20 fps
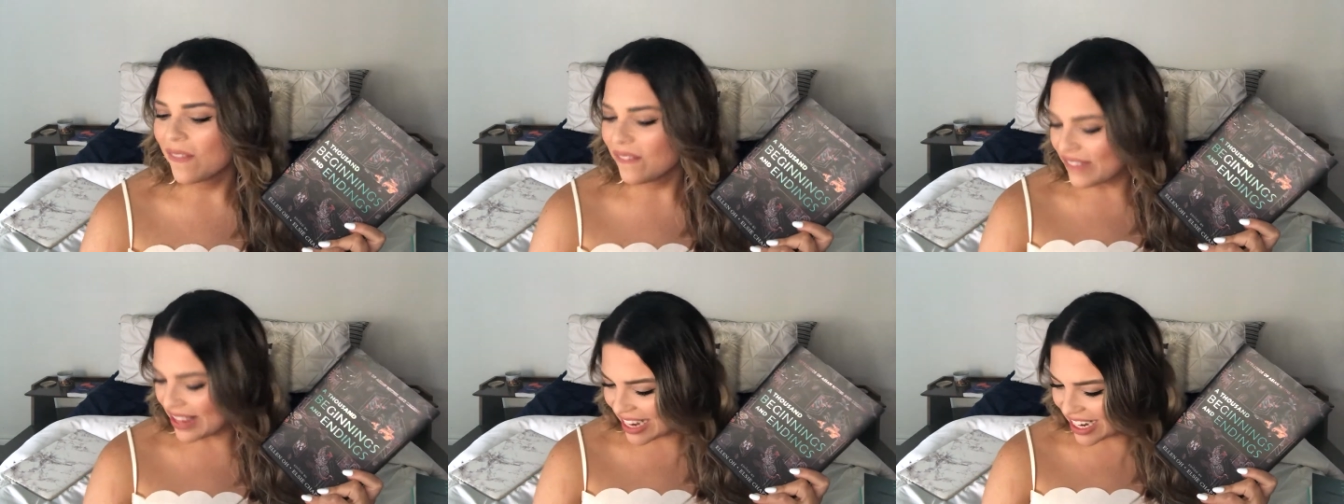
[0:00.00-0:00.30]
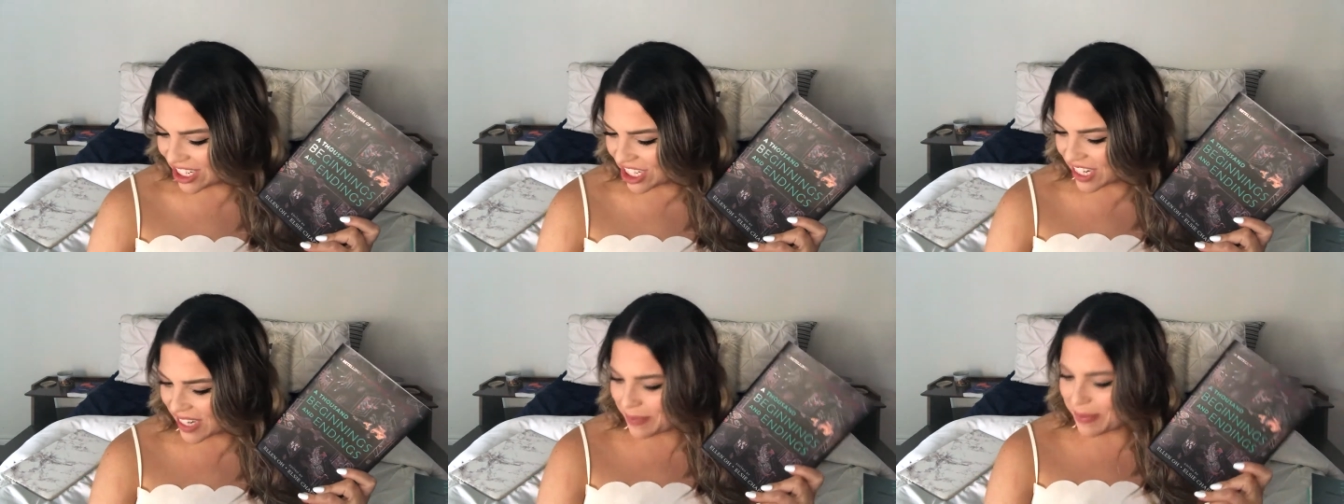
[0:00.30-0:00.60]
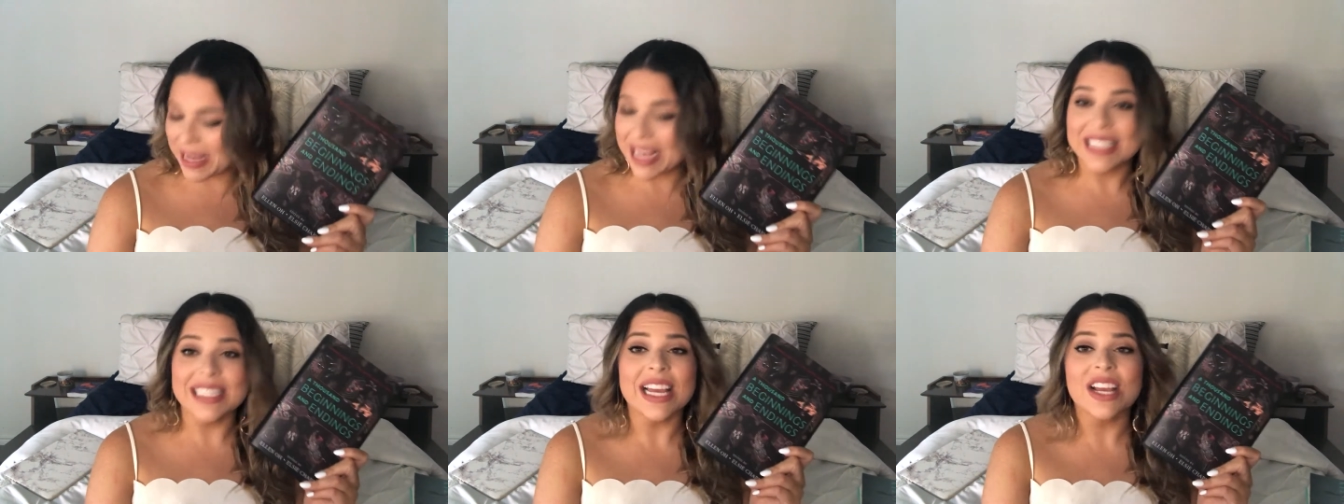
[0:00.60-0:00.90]
finish it
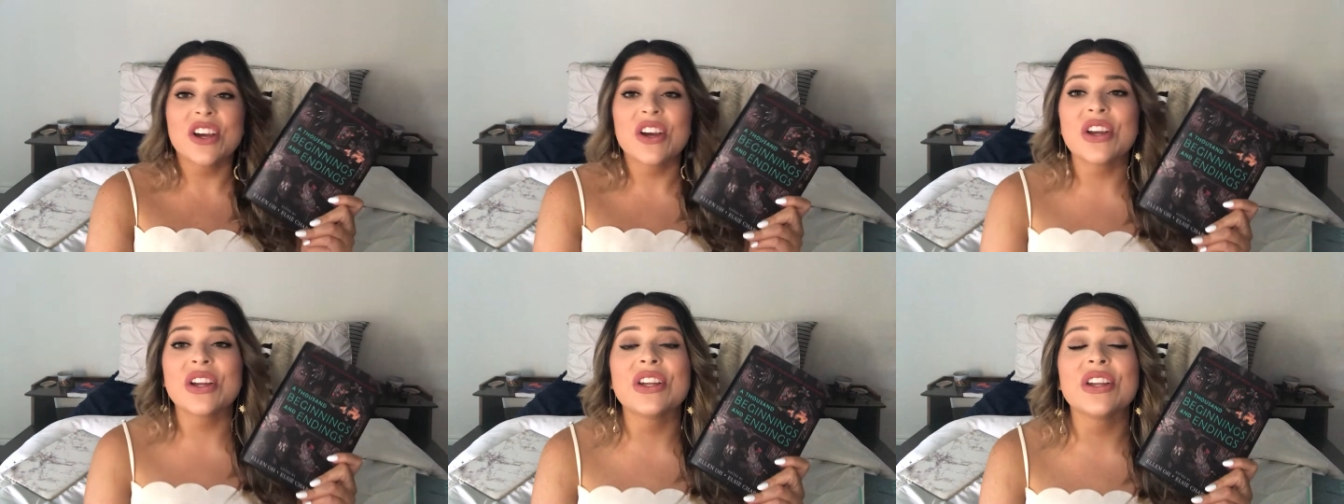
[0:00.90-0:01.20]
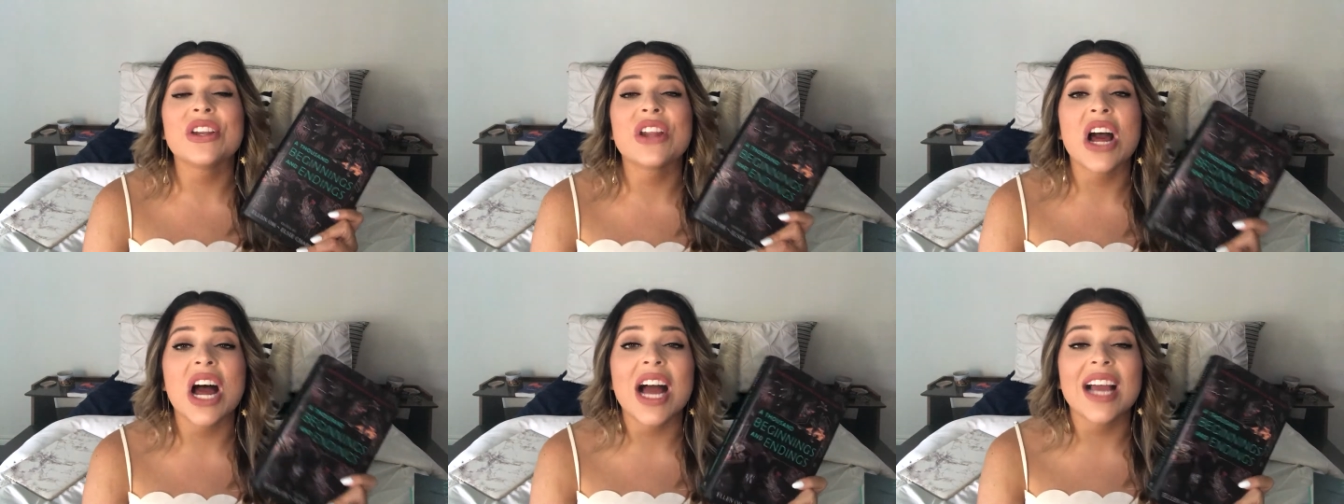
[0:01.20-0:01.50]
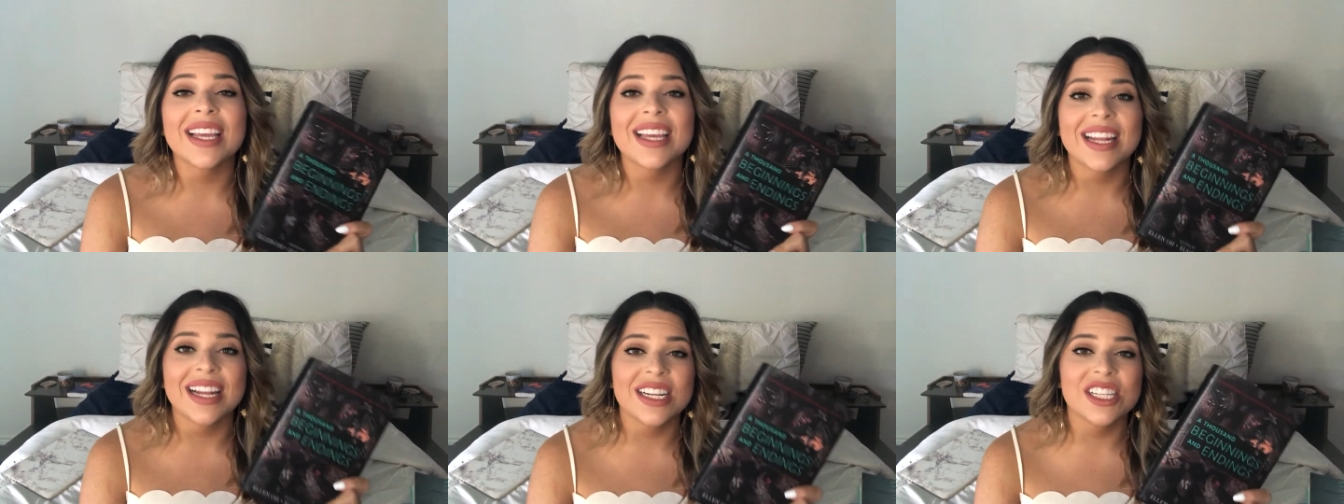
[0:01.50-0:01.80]
because I could
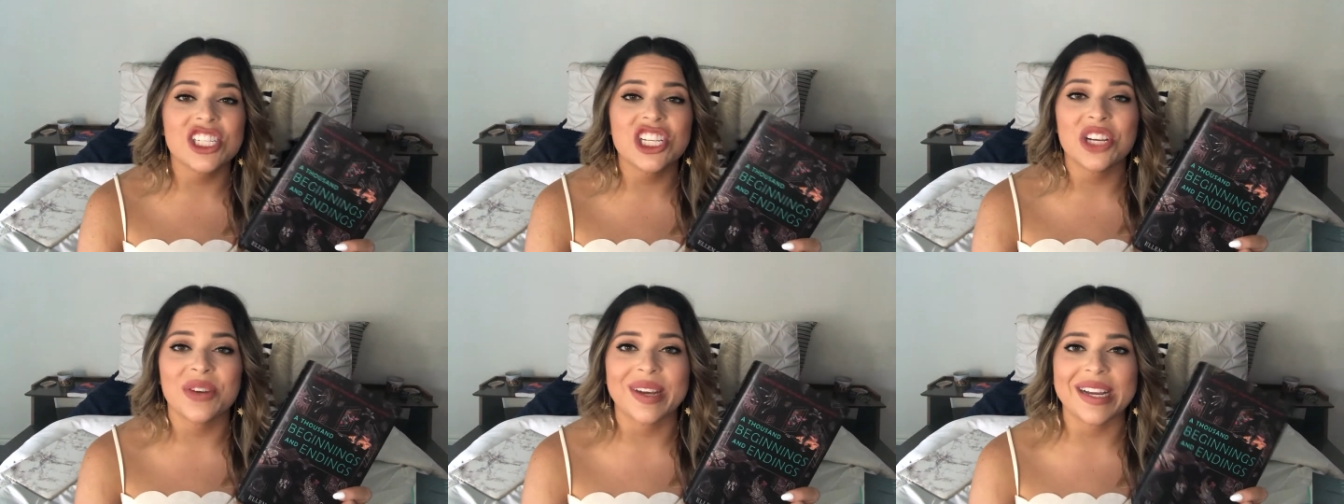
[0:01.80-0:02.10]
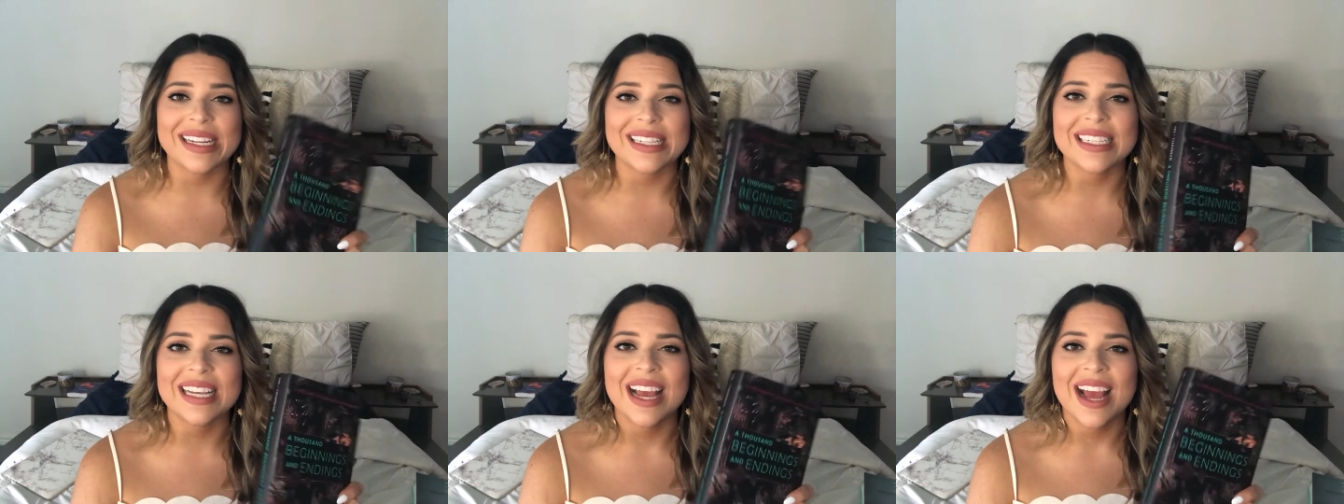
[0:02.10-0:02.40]
not get into it.